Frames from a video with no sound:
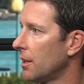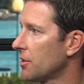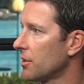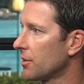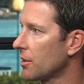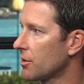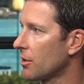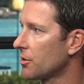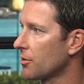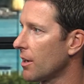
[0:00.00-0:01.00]
conditions that
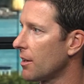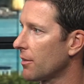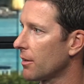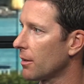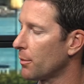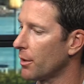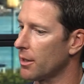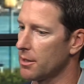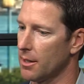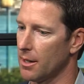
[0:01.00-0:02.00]
show strength,
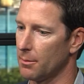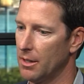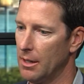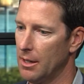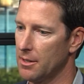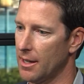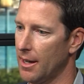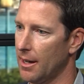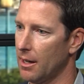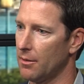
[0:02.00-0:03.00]
but to
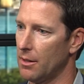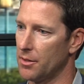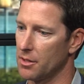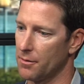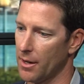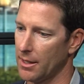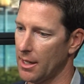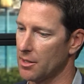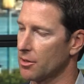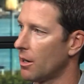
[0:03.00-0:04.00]
have, if it's a
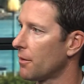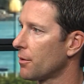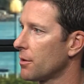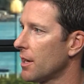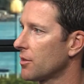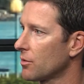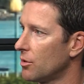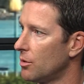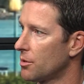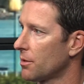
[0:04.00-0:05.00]
financed offer, that's
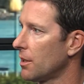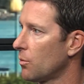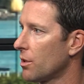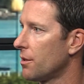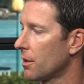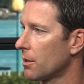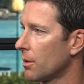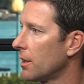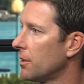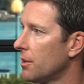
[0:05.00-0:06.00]
usually where you're going to
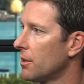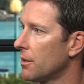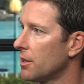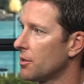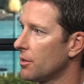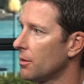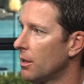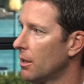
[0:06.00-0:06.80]
run into your issue.